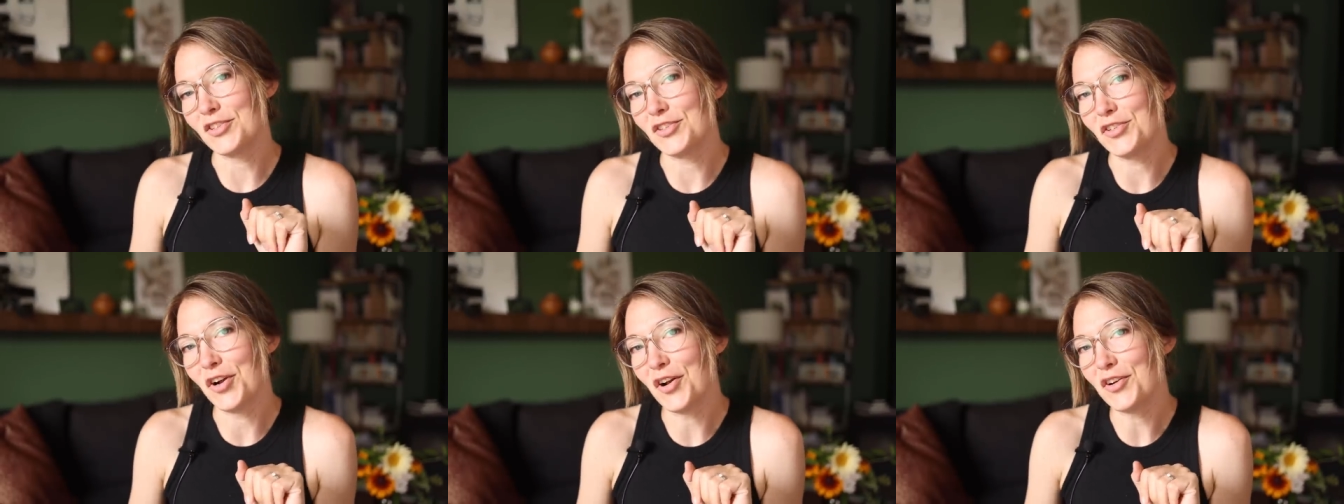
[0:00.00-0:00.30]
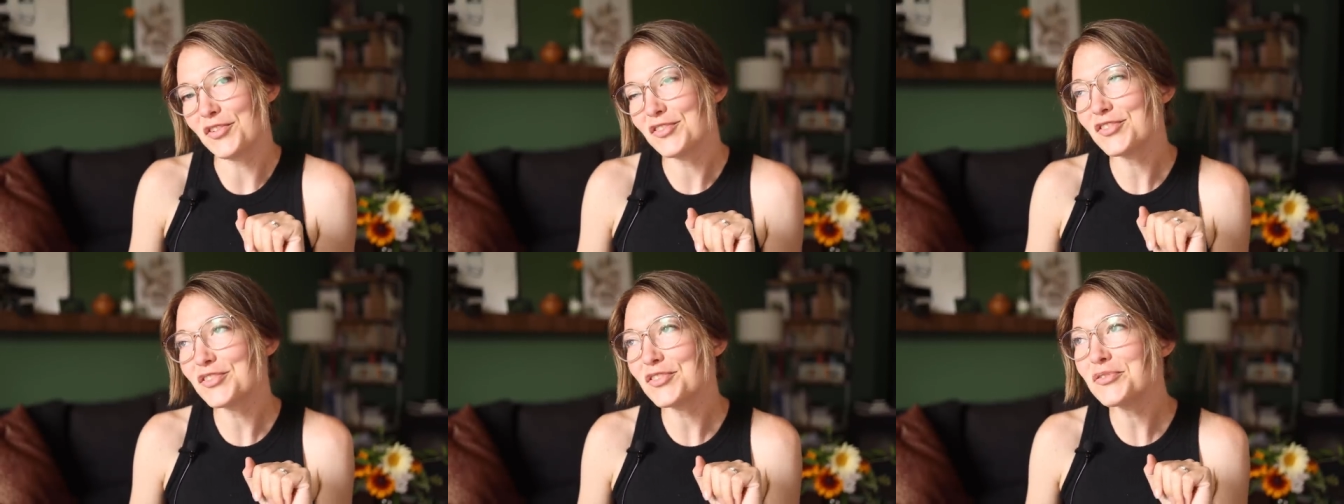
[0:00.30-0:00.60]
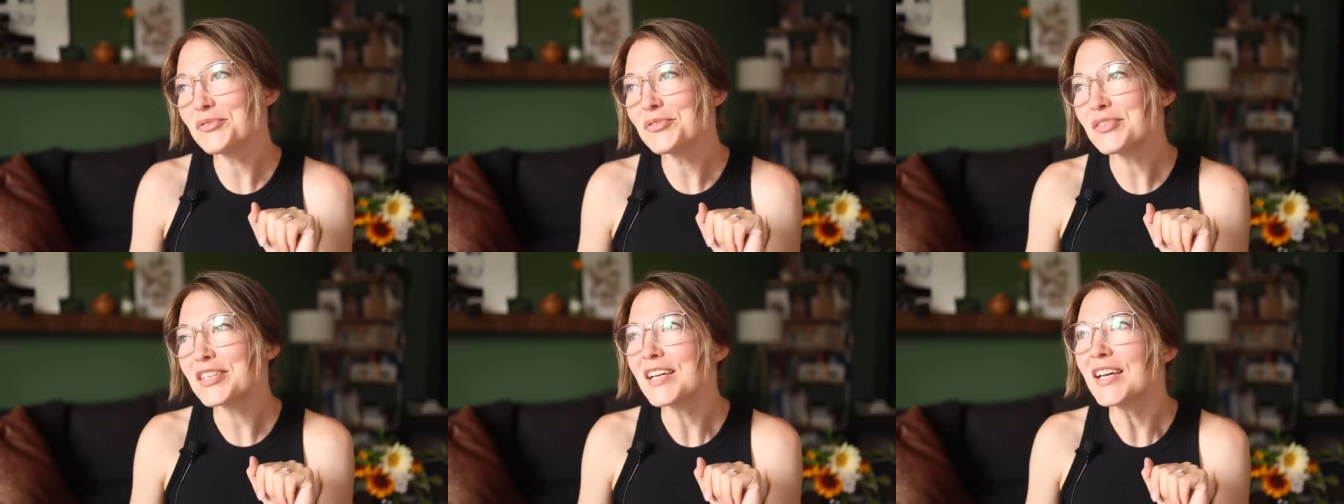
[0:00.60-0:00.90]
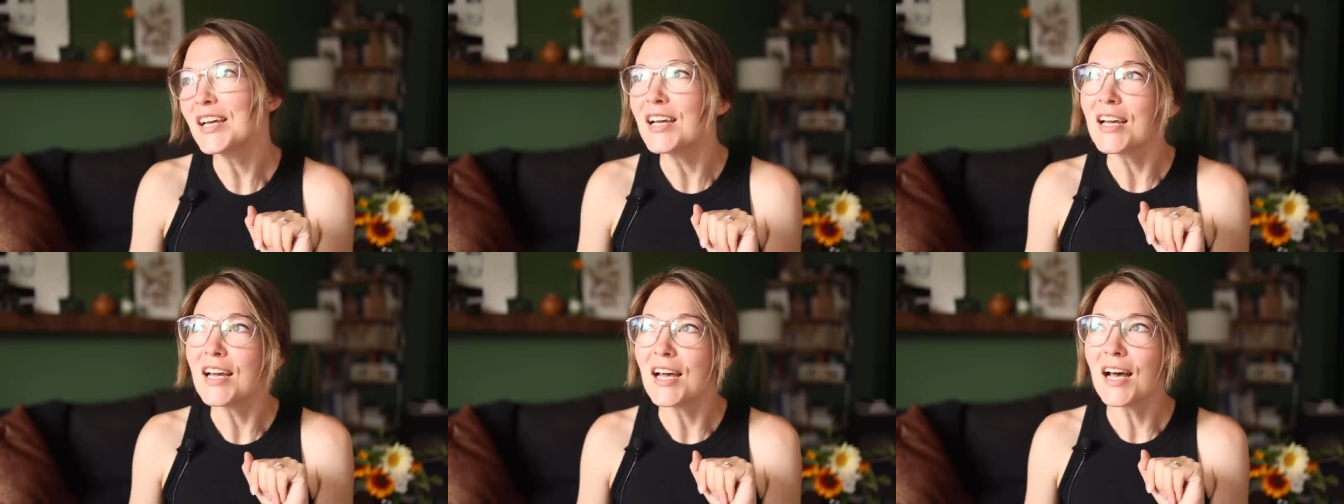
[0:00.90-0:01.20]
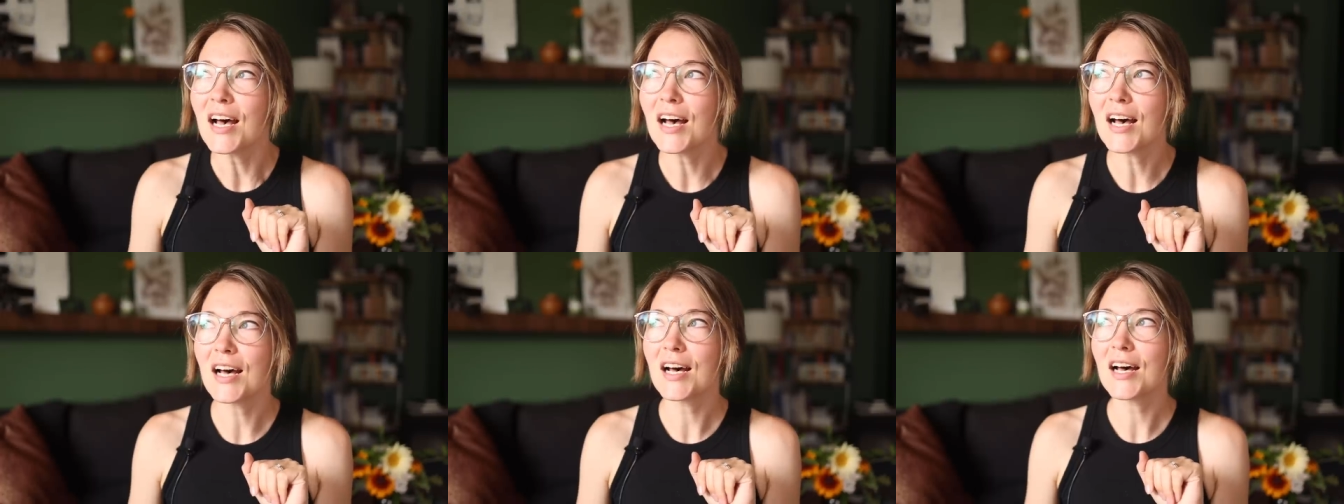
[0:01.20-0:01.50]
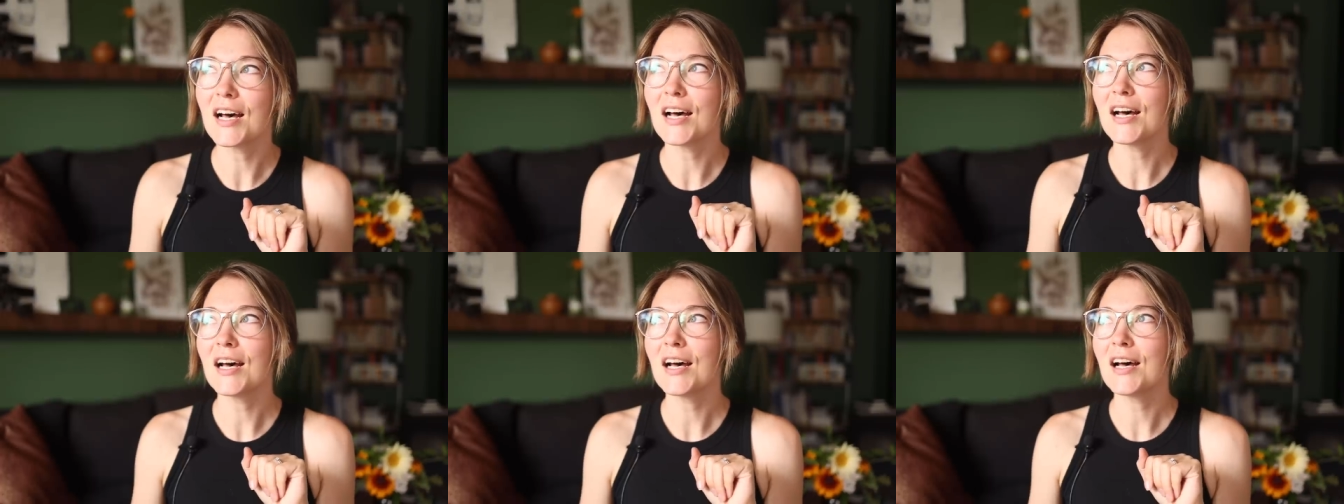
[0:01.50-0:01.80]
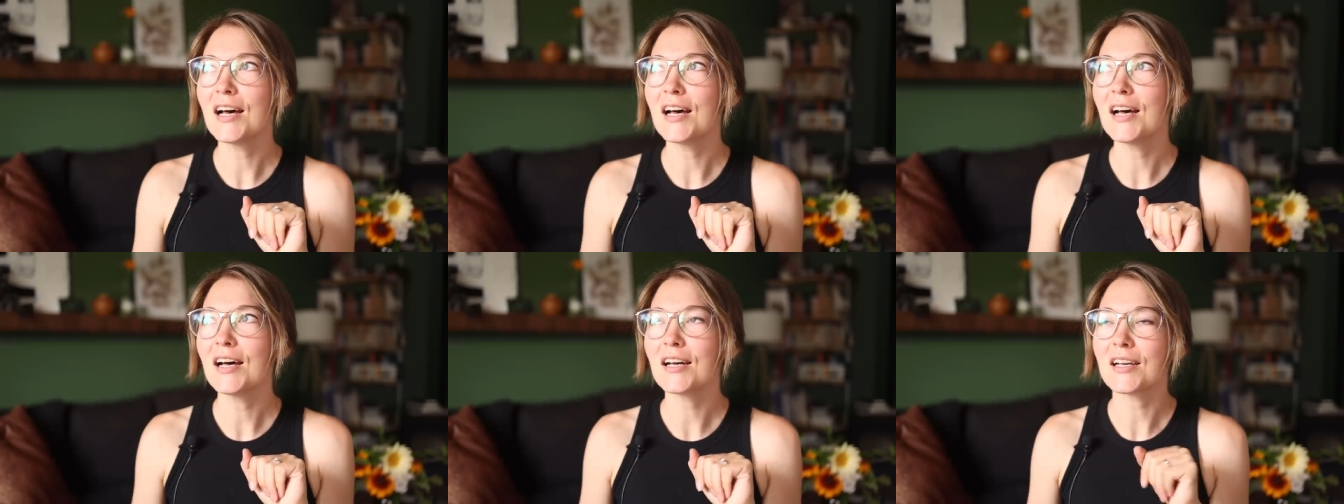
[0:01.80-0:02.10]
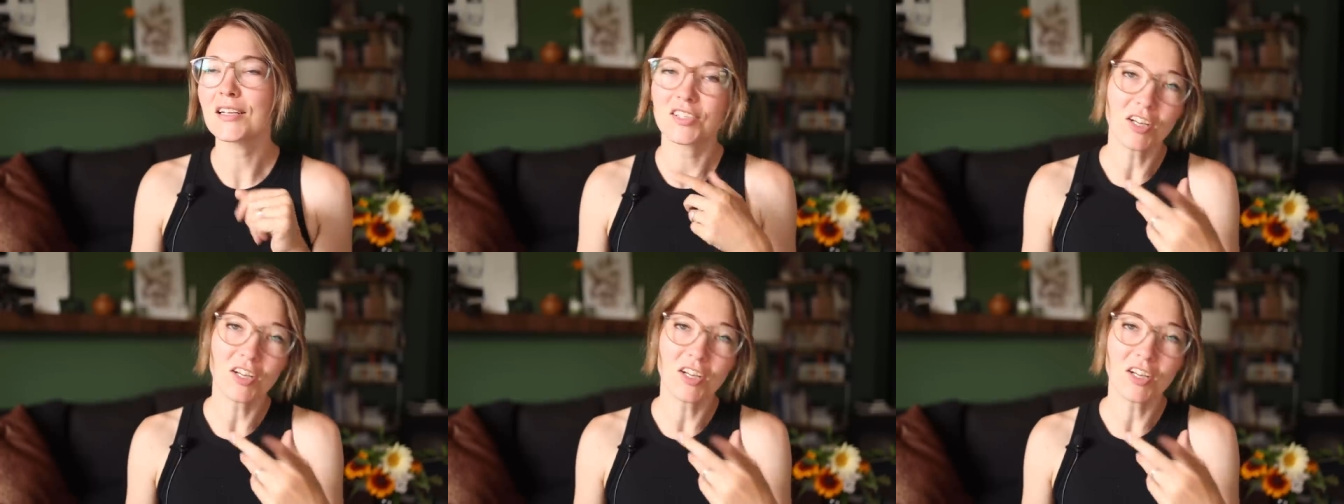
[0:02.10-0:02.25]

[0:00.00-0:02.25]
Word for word: strong suit. Uh,